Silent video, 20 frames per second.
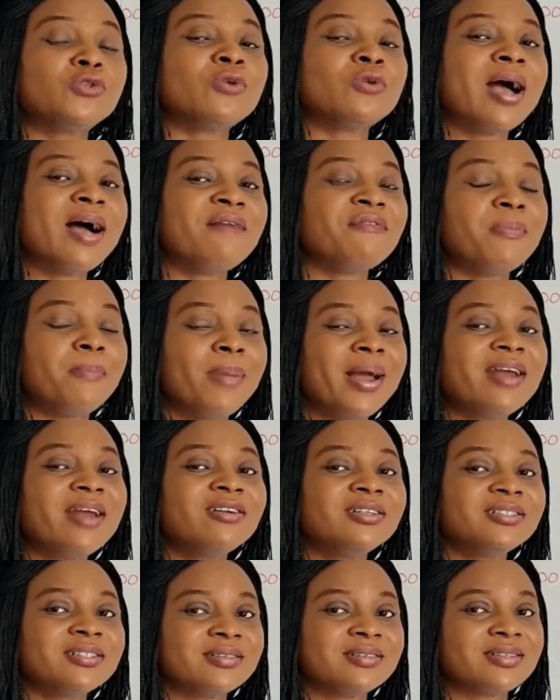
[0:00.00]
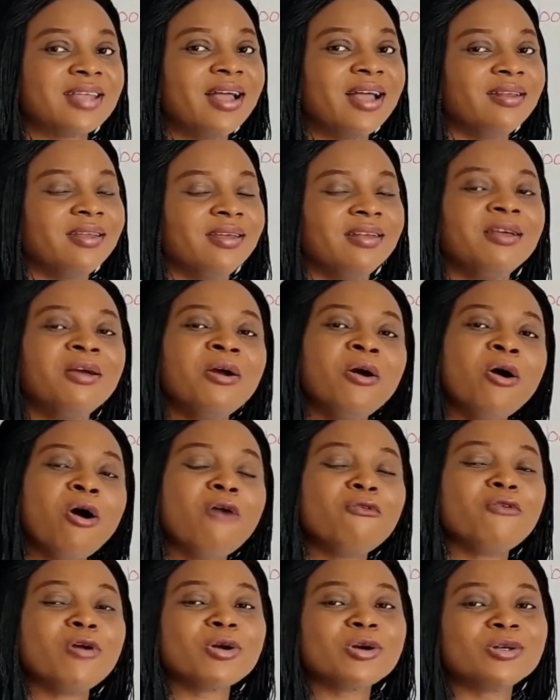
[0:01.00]
have a better understanding of
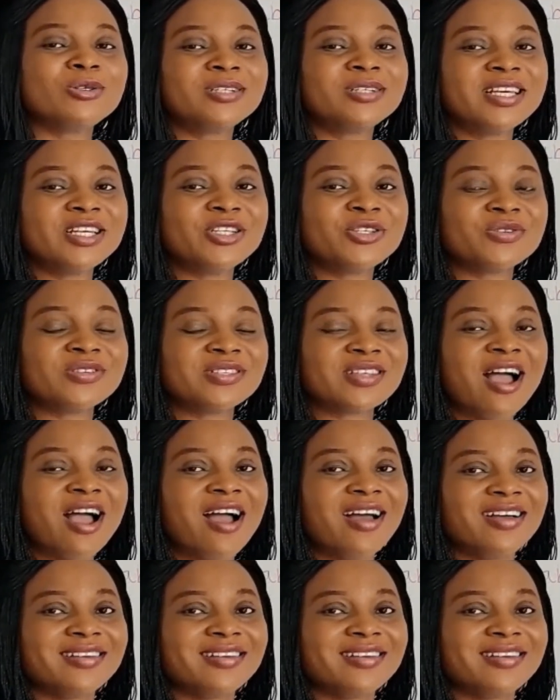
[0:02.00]
what collocations are.